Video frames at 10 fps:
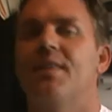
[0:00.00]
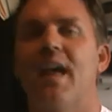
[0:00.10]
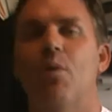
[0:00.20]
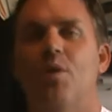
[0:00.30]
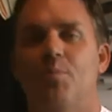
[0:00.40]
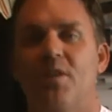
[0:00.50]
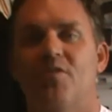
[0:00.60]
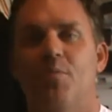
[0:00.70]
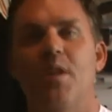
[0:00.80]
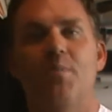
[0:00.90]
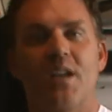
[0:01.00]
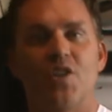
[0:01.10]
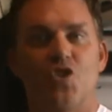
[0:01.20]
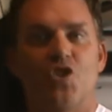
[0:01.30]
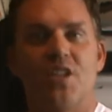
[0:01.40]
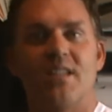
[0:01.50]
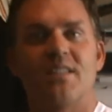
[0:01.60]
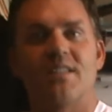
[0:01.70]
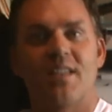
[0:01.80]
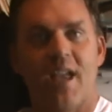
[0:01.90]
That wouldn't be for me because
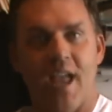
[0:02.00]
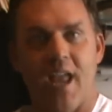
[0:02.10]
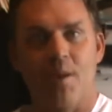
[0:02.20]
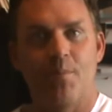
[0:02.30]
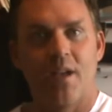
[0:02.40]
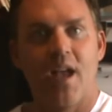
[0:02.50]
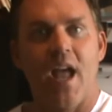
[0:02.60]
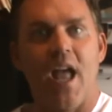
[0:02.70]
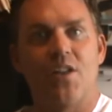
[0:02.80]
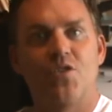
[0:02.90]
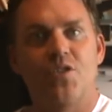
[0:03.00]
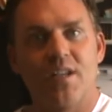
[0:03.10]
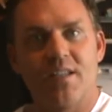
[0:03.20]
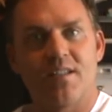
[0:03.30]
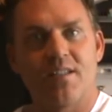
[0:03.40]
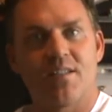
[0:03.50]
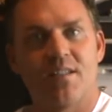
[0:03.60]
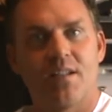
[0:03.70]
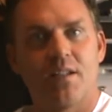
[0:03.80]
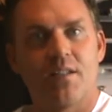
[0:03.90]
Jesus came and Jesus